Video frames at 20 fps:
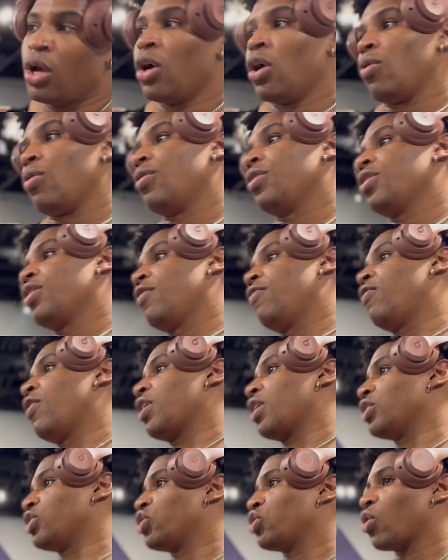really good
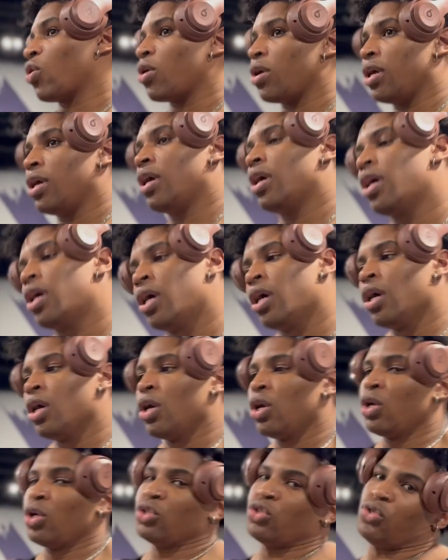fucking start
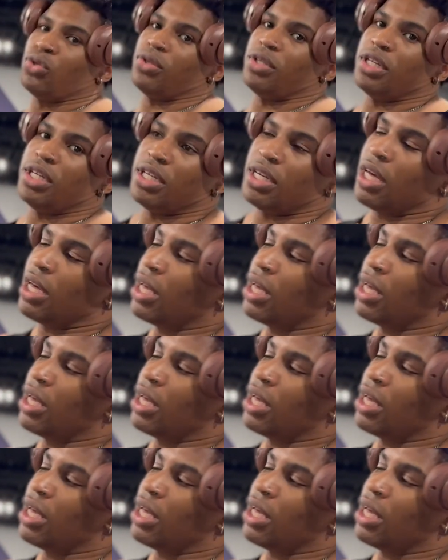to the